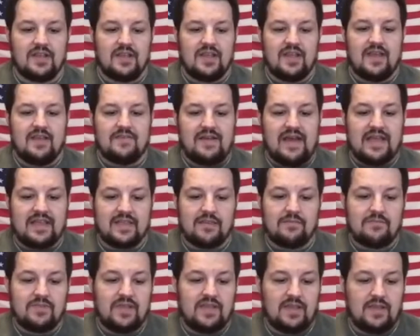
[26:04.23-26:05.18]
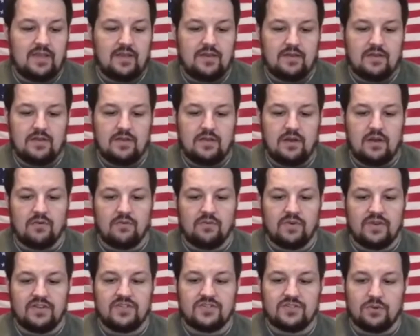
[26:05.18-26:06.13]
if I can be a
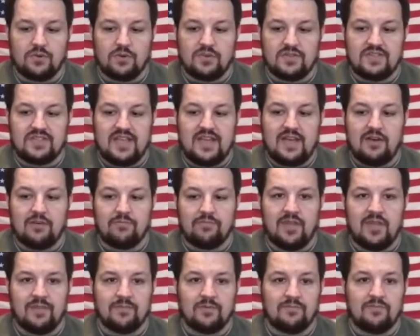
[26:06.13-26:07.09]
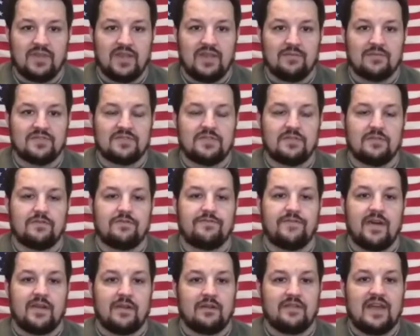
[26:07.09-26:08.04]
resource to help people be able to
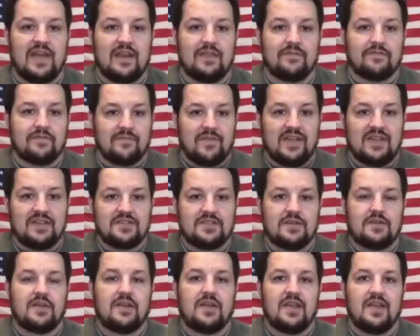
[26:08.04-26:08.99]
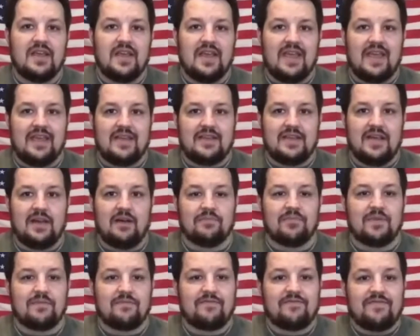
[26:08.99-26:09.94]
funnel that information and to
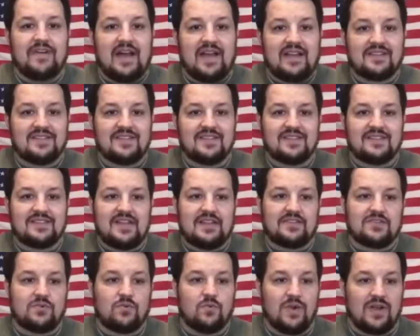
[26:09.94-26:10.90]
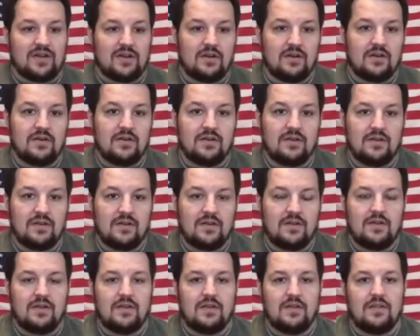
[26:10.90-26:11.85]
help them find success quicker,
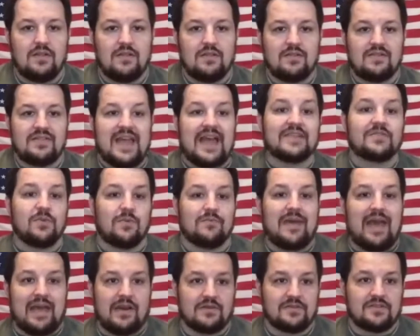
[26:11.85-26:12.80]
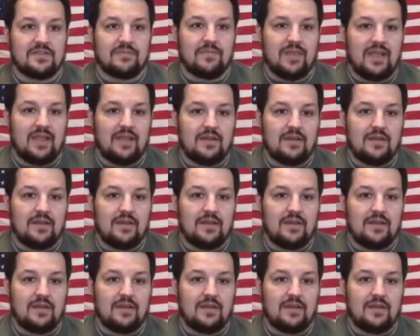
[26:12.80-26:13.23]
that's what matters to me.